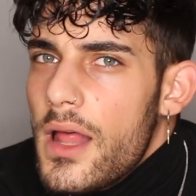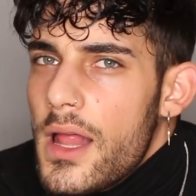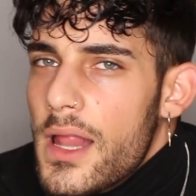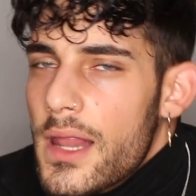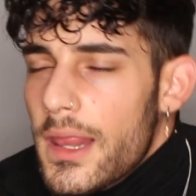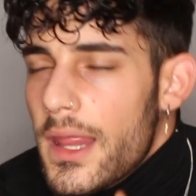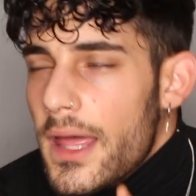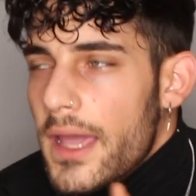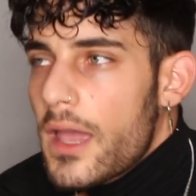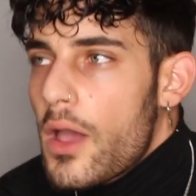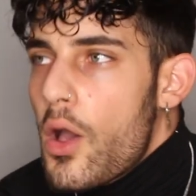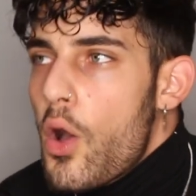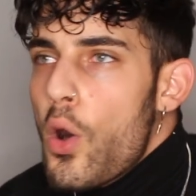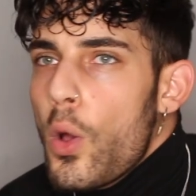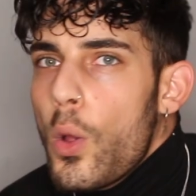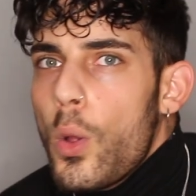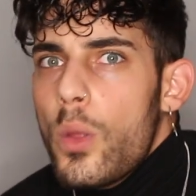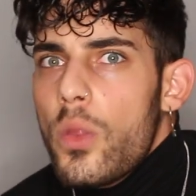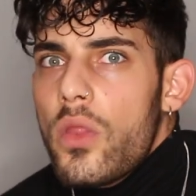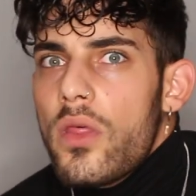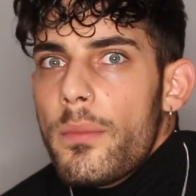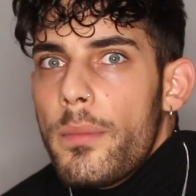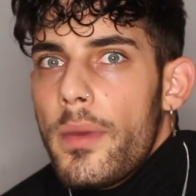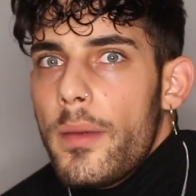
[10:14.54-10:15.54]
Like,
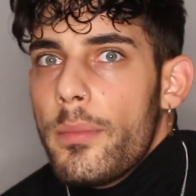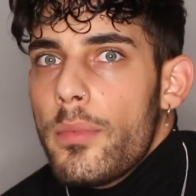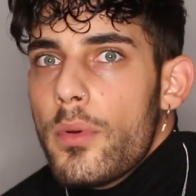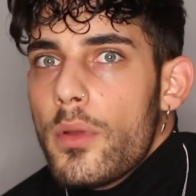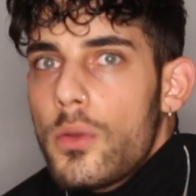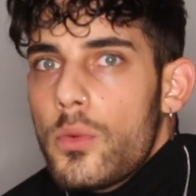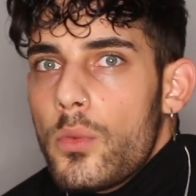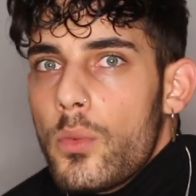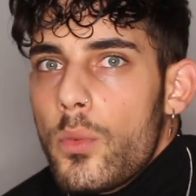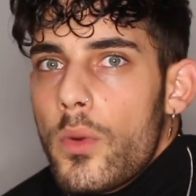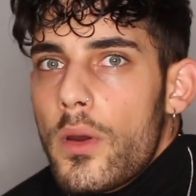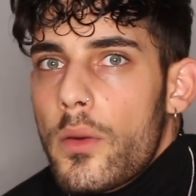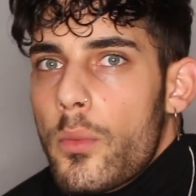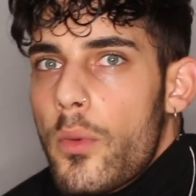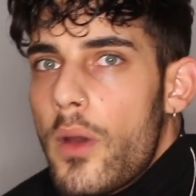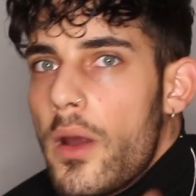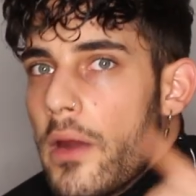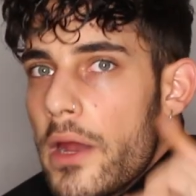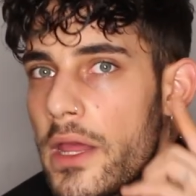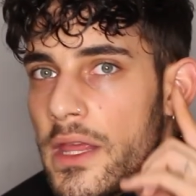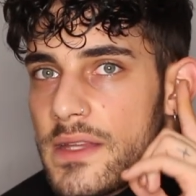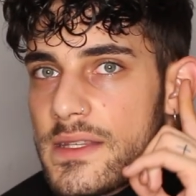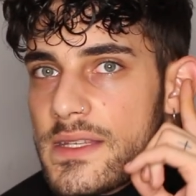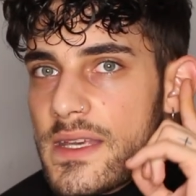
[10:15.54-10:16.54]
all the people were
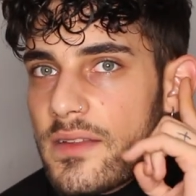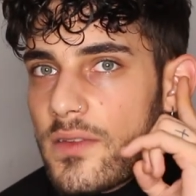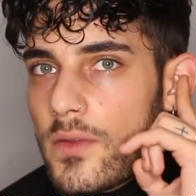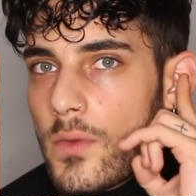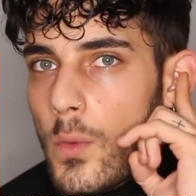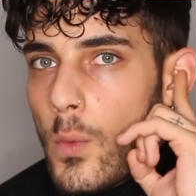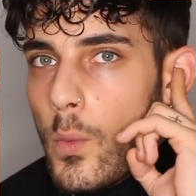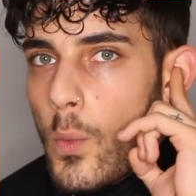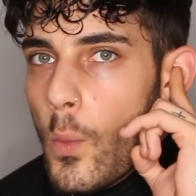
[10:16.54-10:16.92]
wearing just